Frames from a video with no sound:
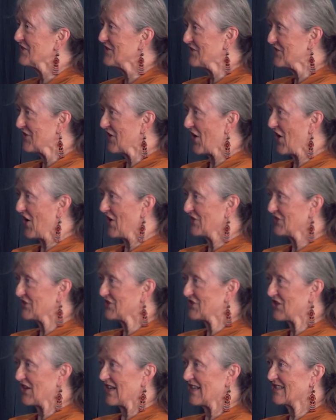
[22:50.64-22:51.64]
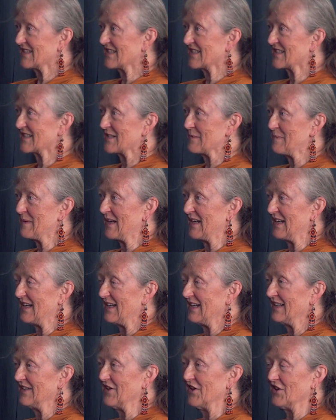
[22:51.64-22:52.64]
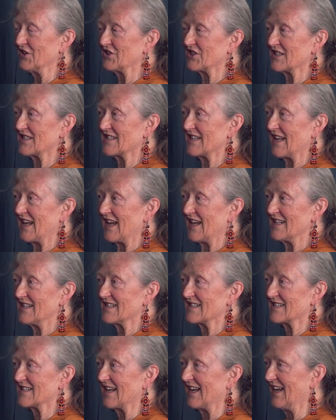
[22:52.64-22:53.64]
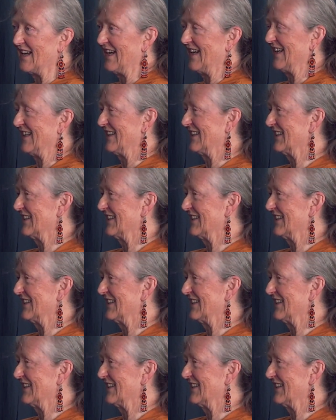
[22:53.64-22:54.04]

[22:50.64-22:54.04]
not and just the, B, not right, just the A side.